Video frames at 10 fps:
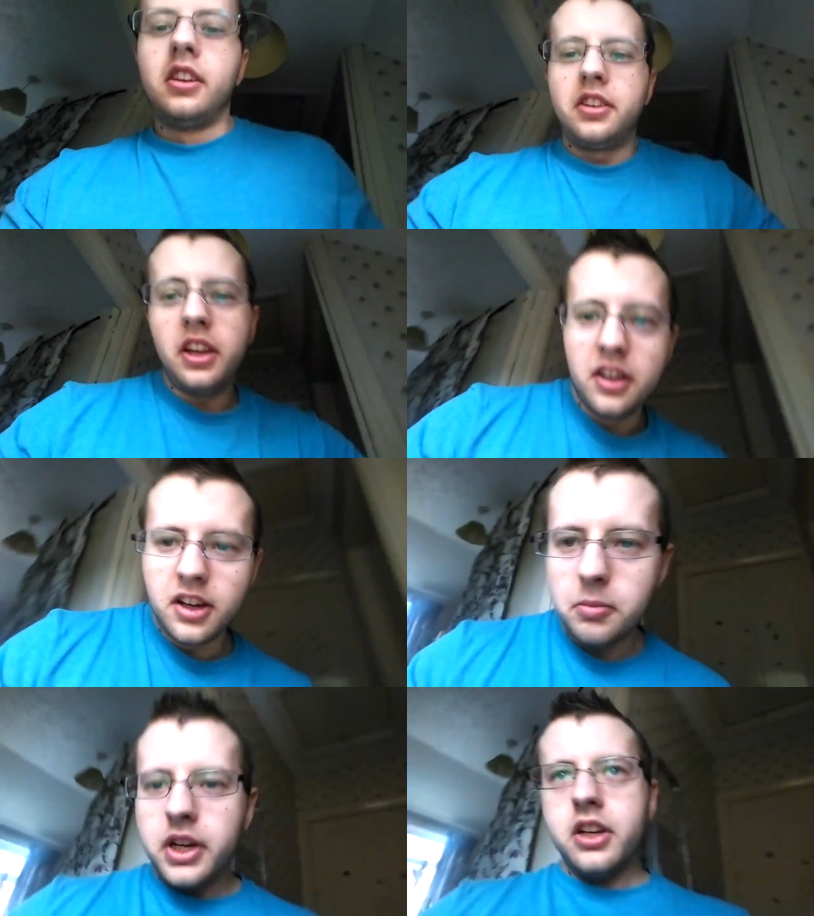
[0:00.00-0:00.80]
So yeah,
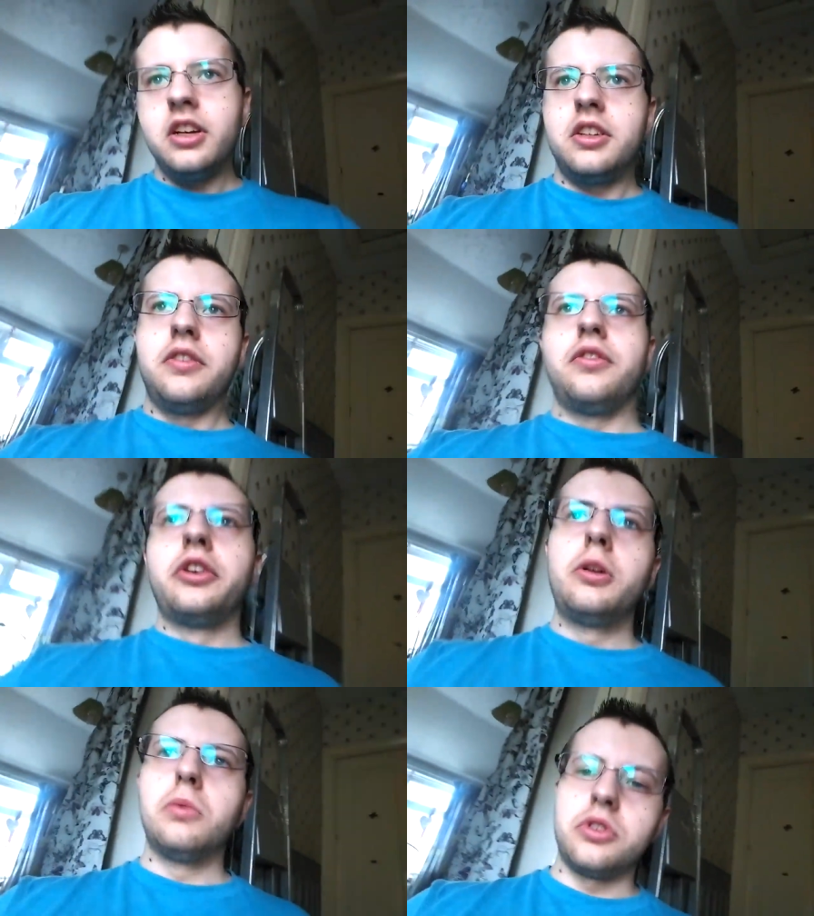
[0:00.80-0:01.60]
I might go a different
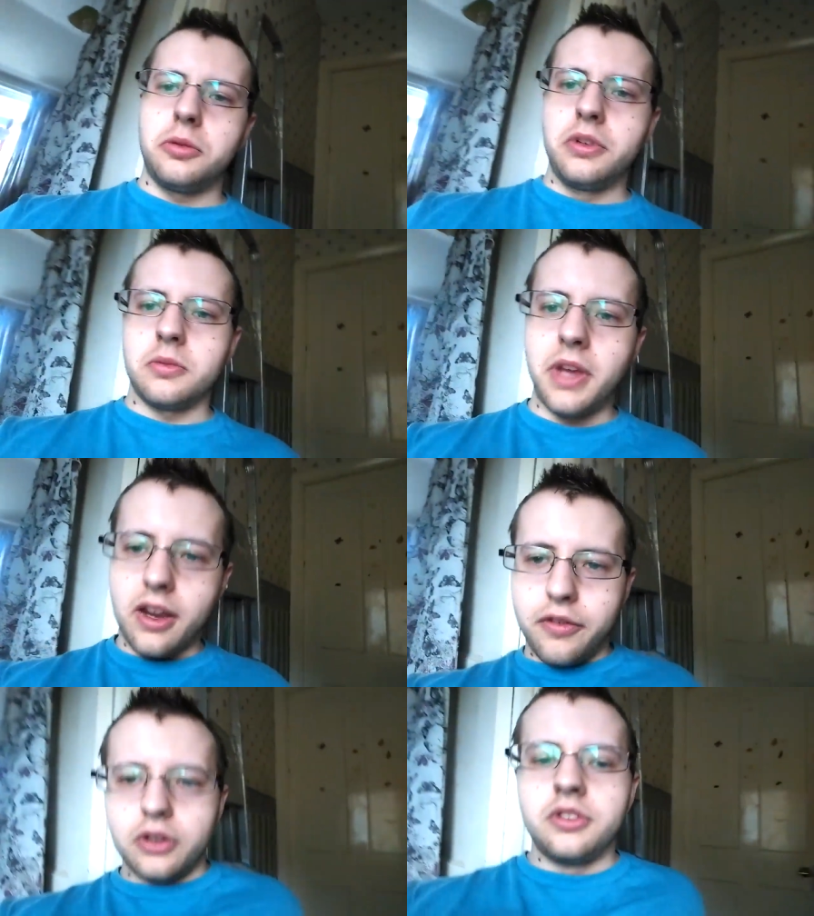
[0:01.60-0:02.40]
room or just put some
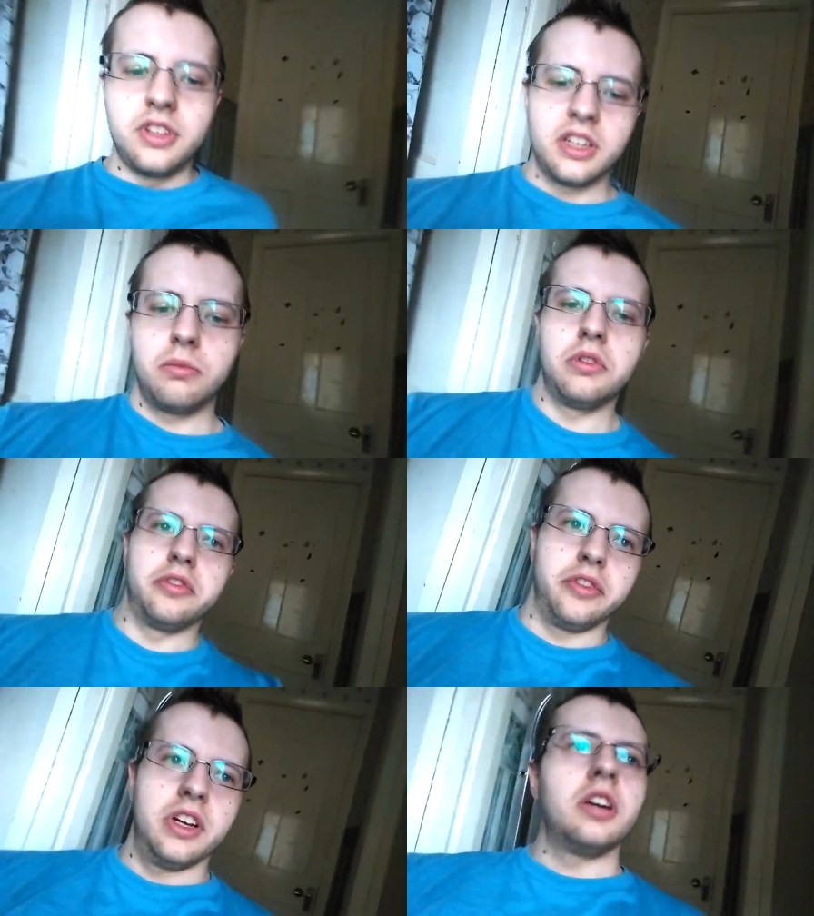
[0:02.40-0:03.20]
headphones in
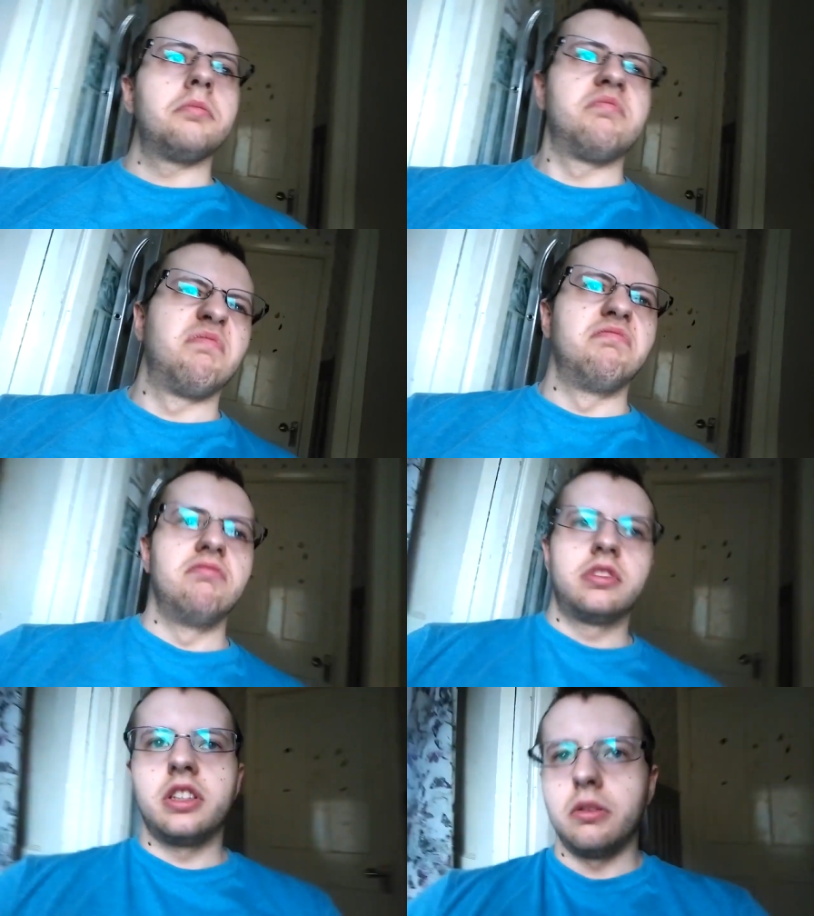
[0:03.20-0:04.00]
with uh,
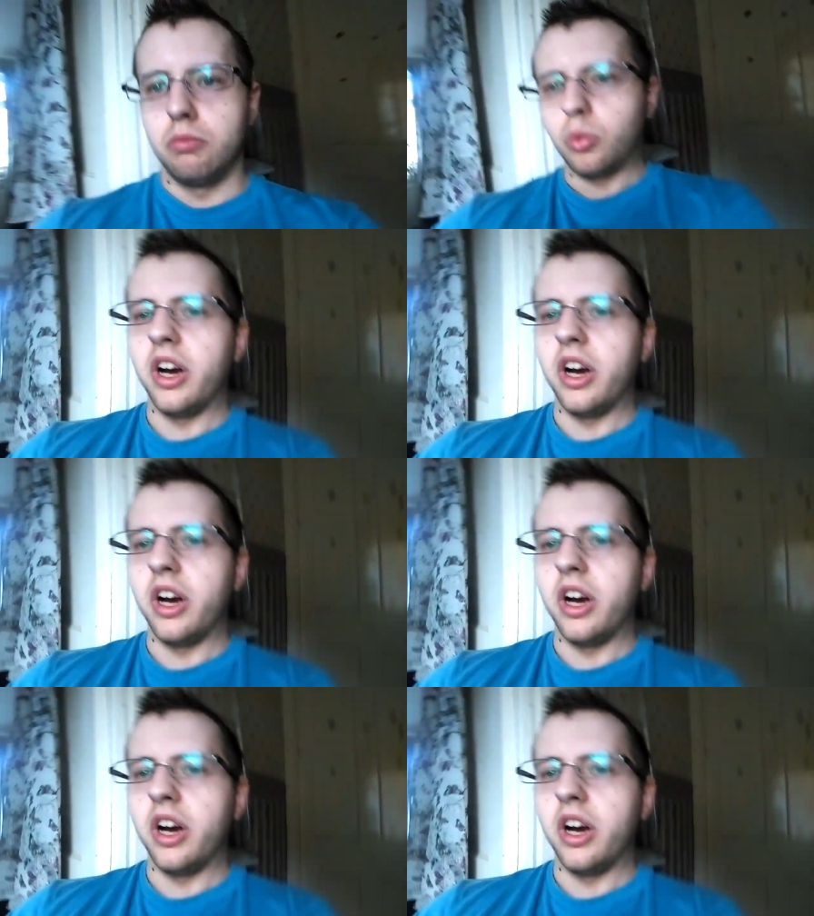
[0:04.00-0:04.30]
some